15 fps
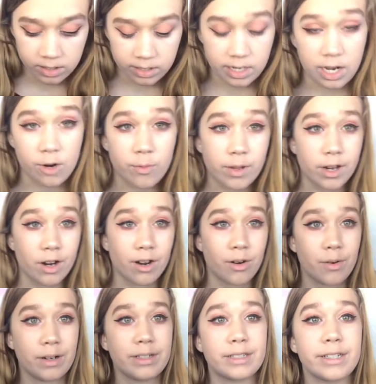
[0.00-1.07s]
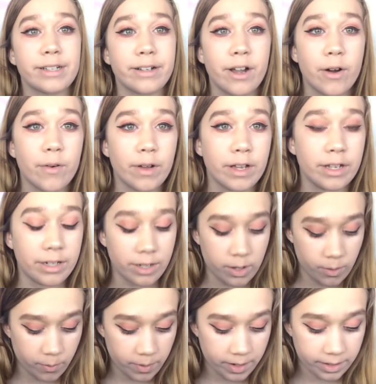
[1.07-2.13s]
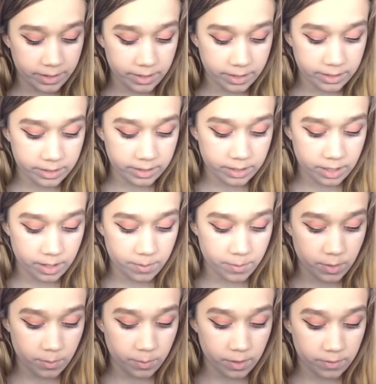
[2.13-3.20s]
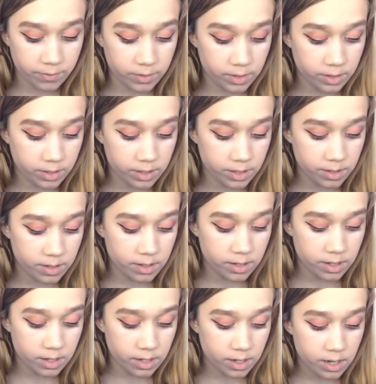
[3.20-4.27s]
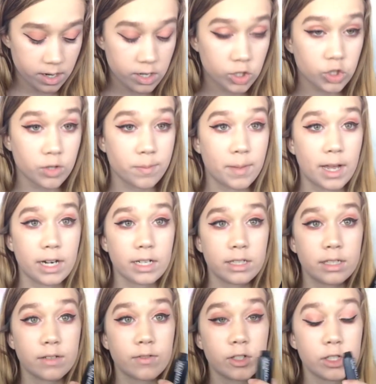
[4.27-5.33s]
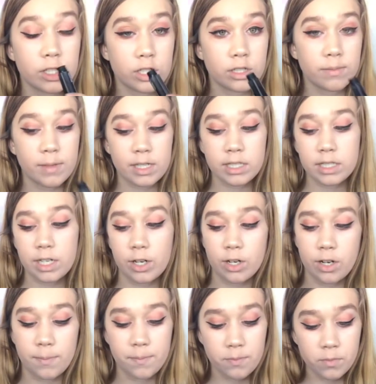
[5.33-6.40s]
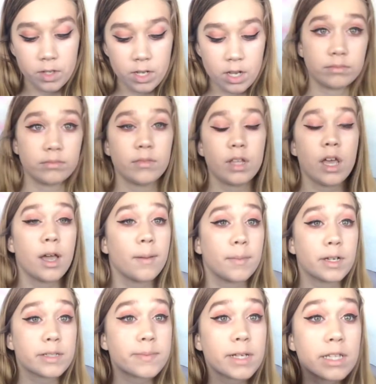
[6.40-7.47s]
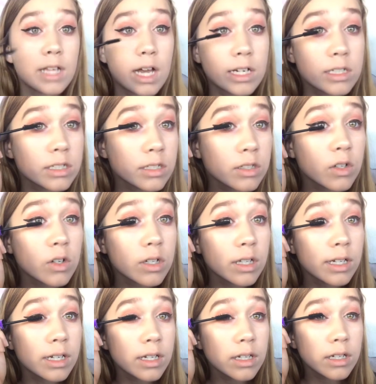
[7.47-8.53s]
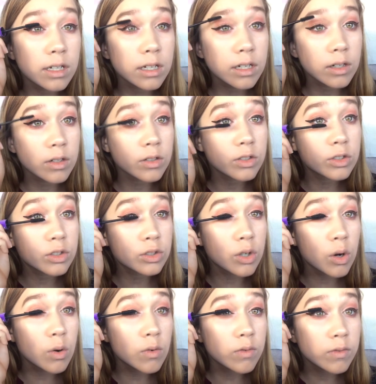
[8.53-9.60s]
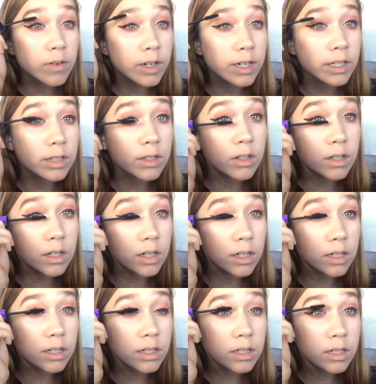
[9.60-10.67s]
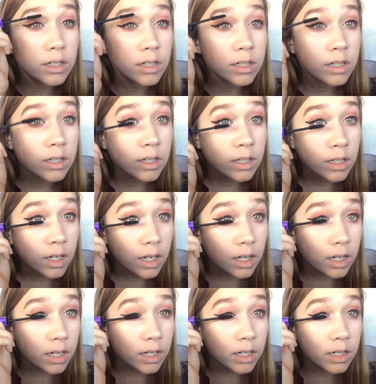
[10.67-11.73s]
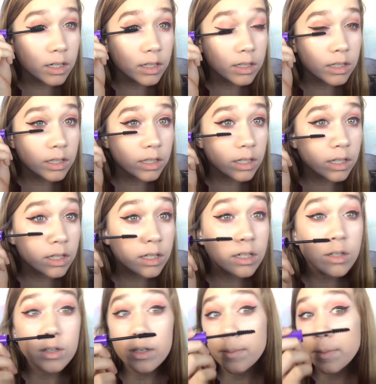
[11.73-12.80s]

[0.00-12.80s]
are going to go in with some Revlon Dramatic Definition Mascara. Makes my lashes look like so freaking long. And it's amazing.